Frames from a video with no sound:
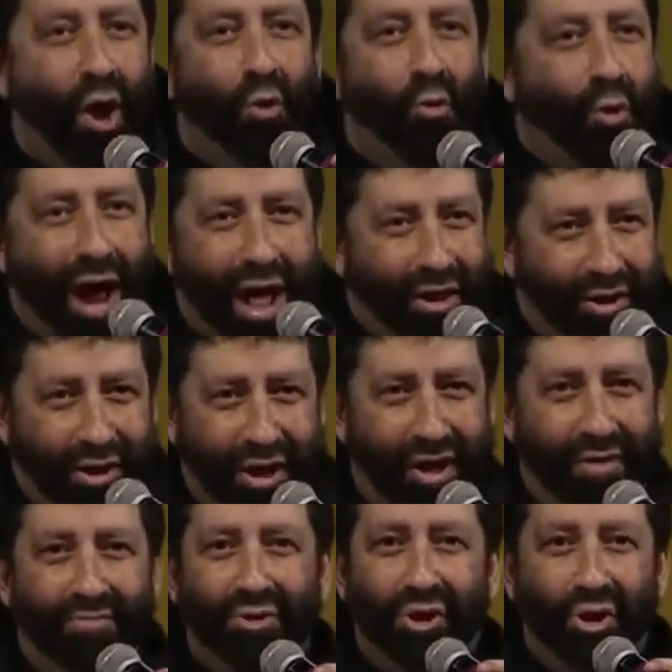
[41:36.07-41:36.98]

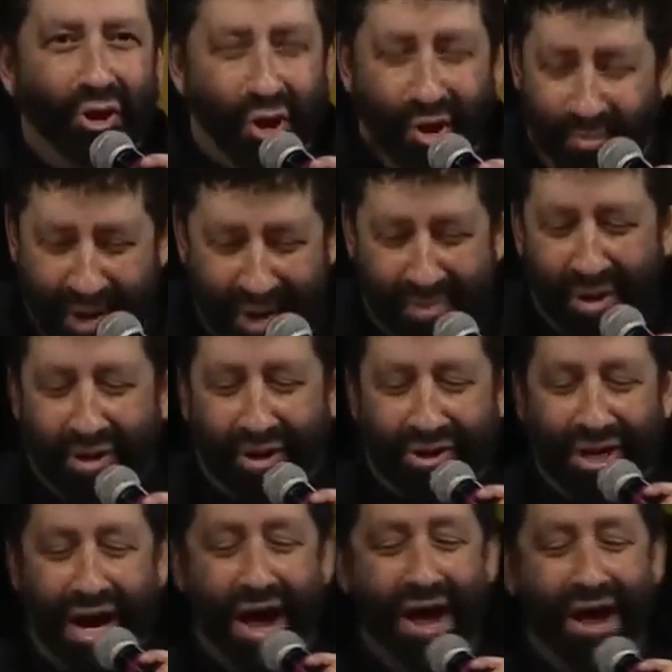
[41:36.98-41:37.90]
Welcome to your
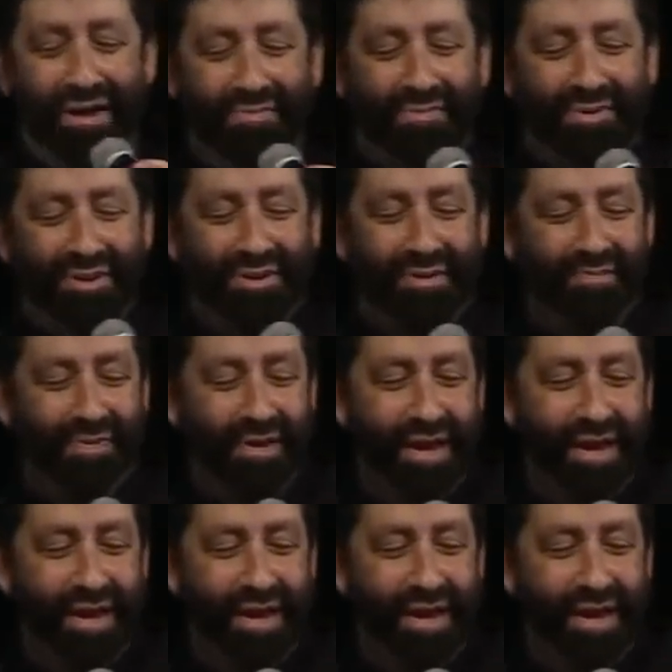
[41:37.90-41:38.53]
biblical times.